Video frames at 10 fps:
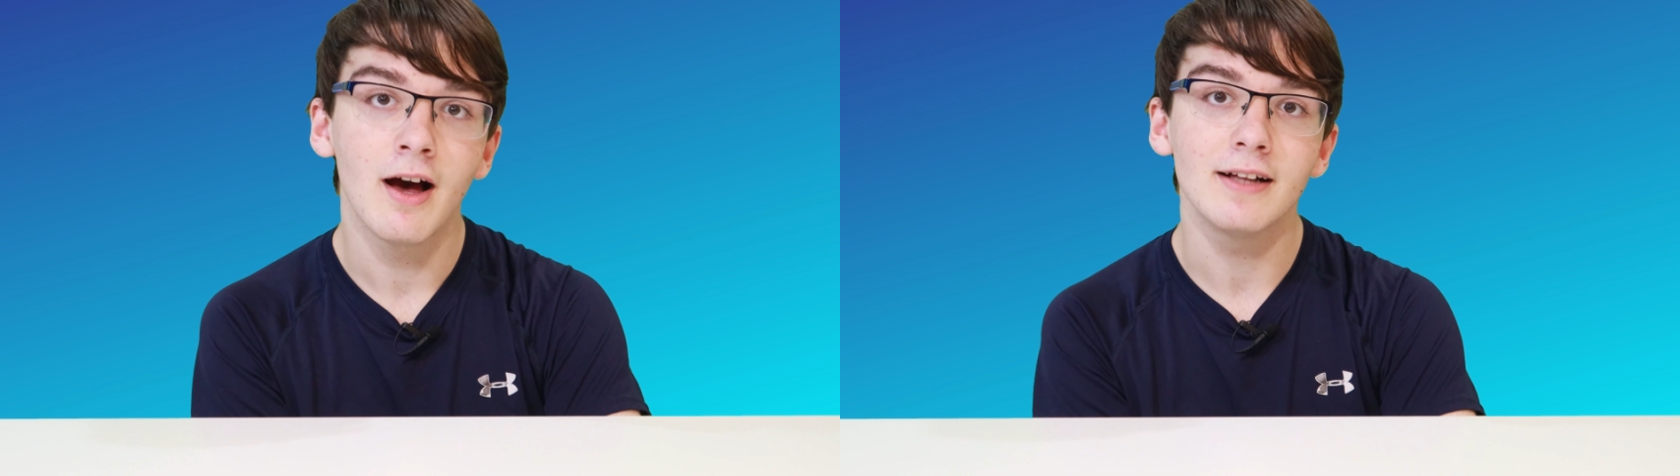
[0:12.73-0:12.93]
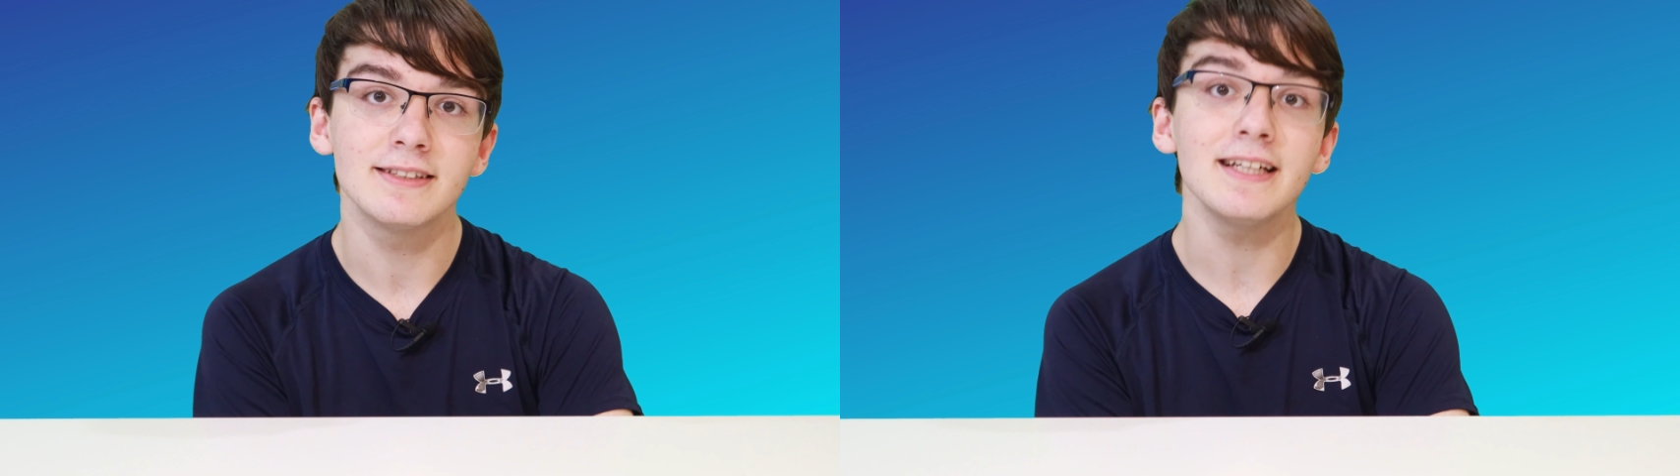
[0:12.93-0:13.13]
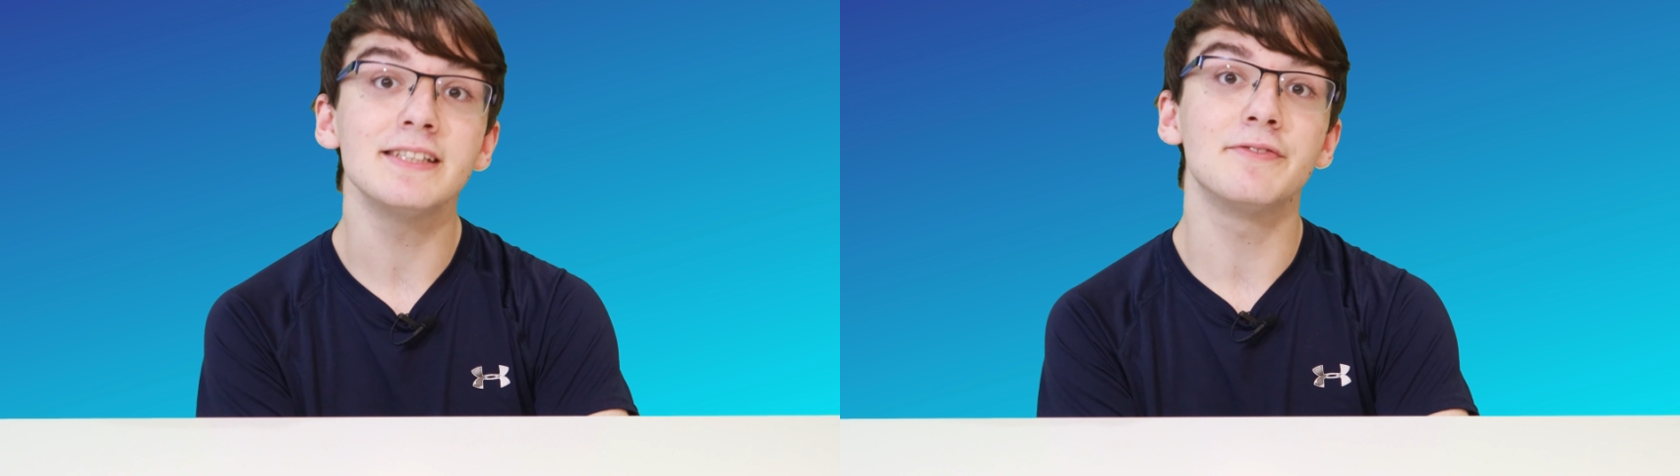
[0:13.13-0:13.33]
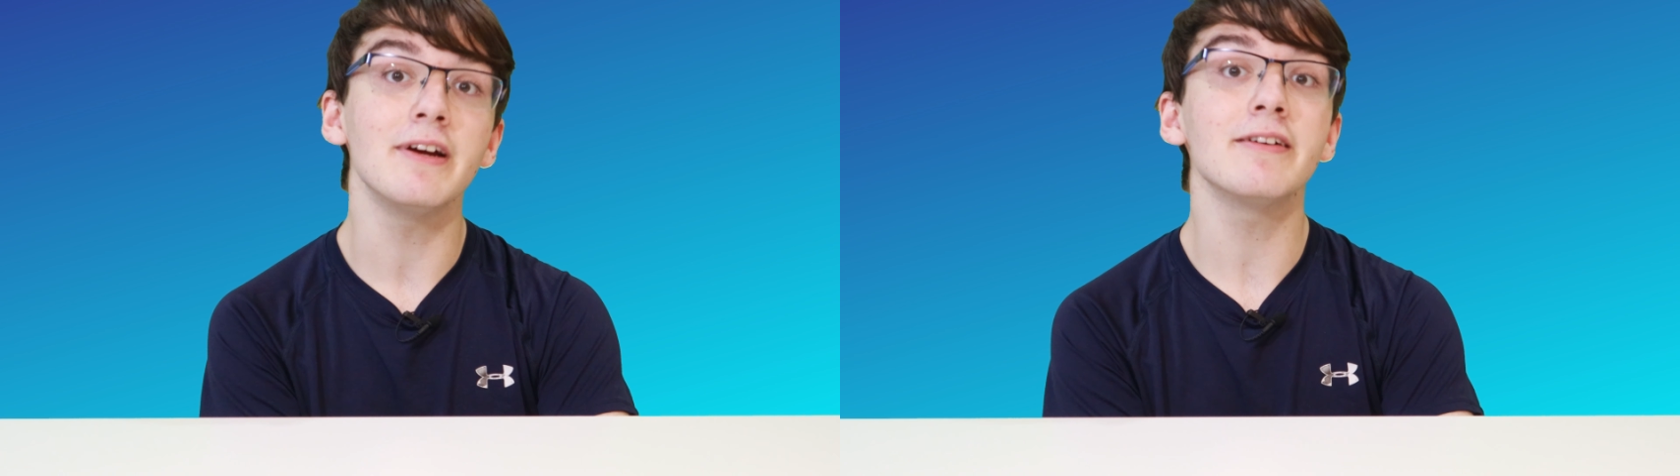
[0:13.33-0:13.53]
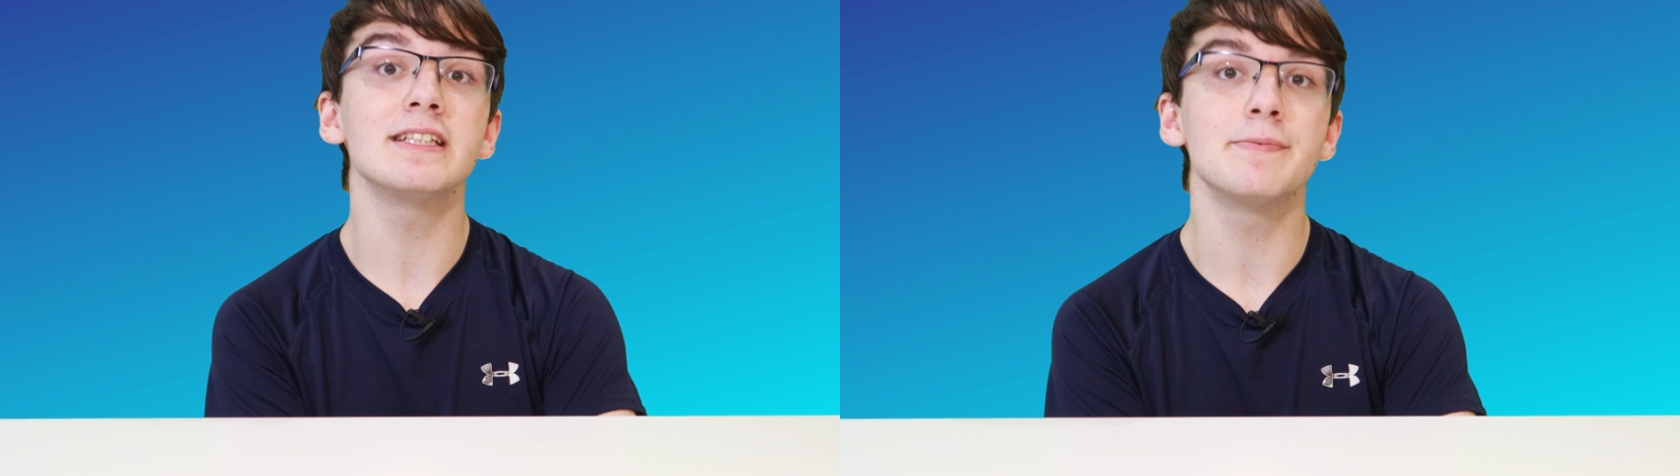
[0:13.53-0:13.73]
On today's
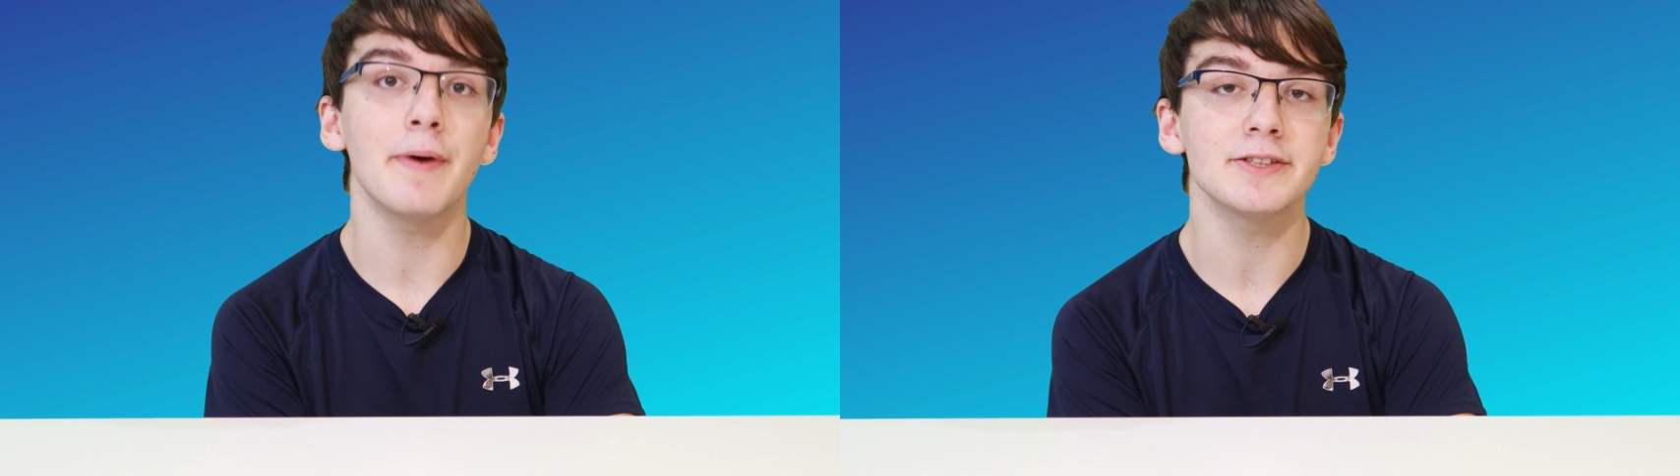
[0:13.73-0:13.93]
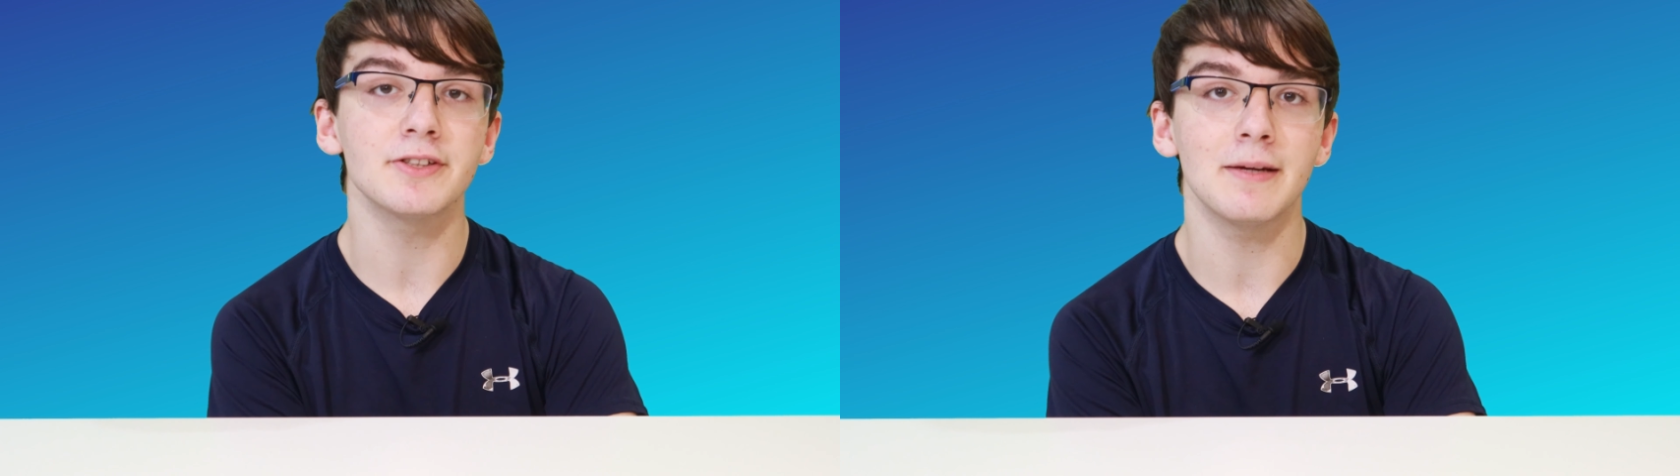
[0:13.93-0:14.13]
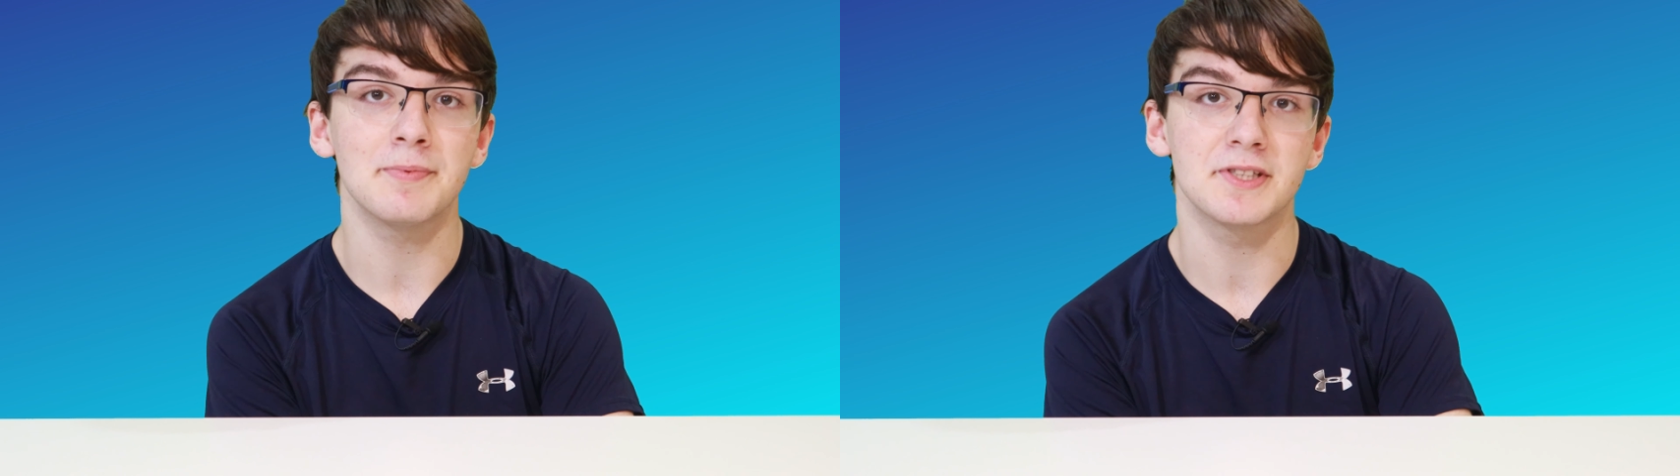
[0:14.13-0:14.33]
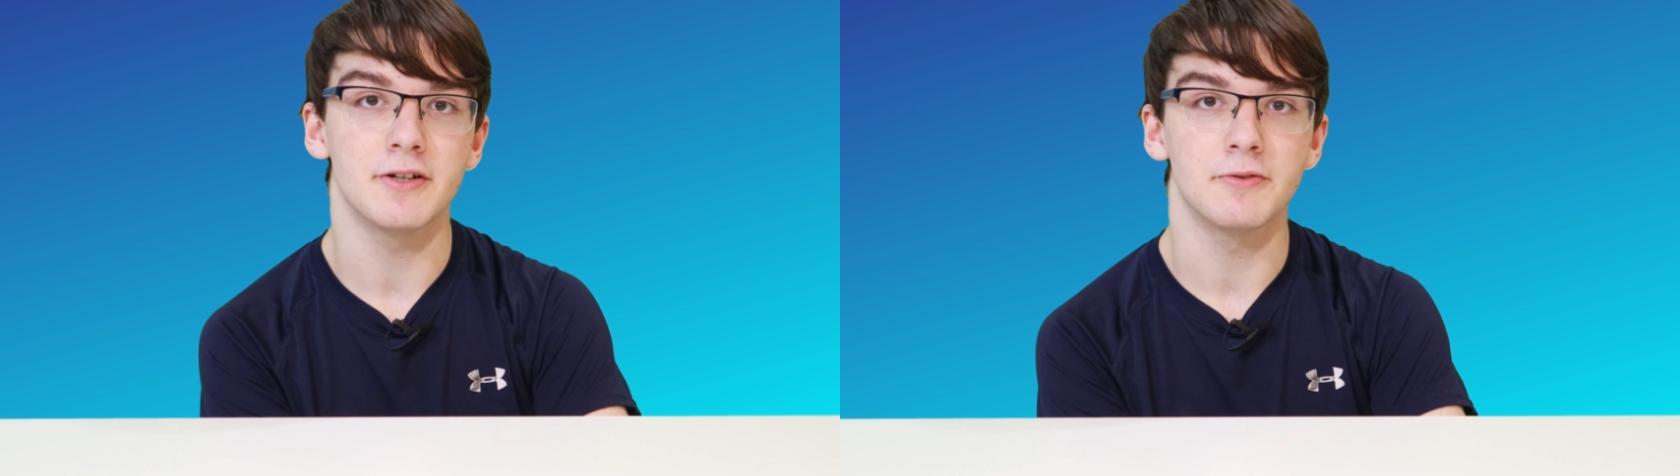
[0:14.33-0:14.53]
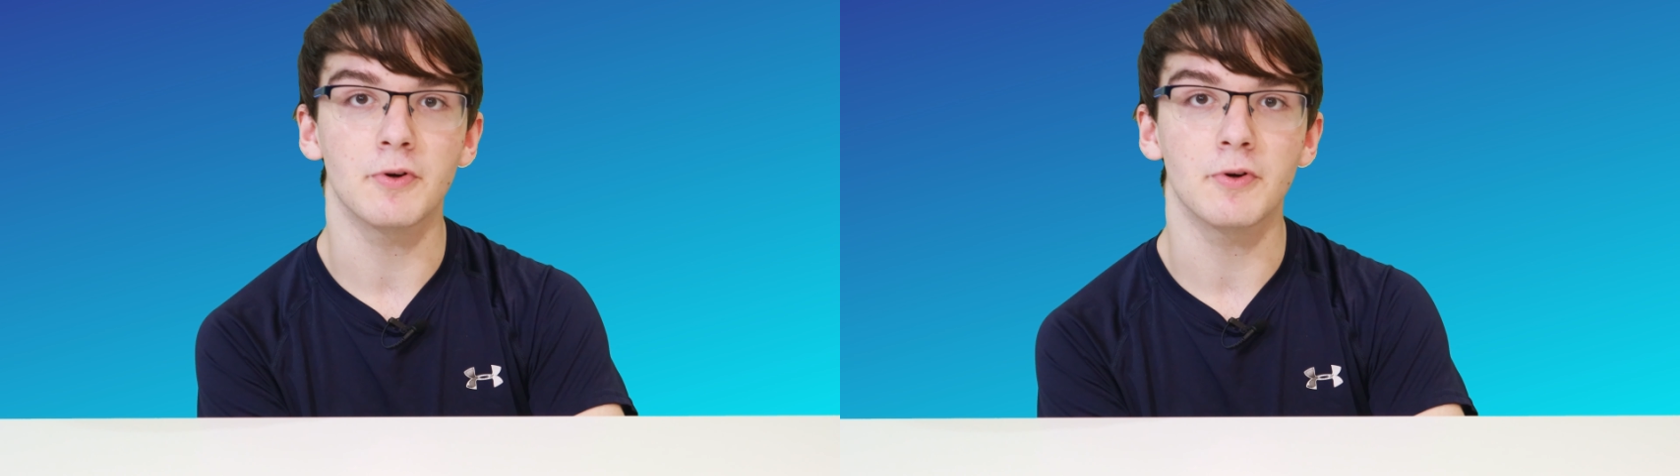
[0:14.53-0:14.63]
very special episode,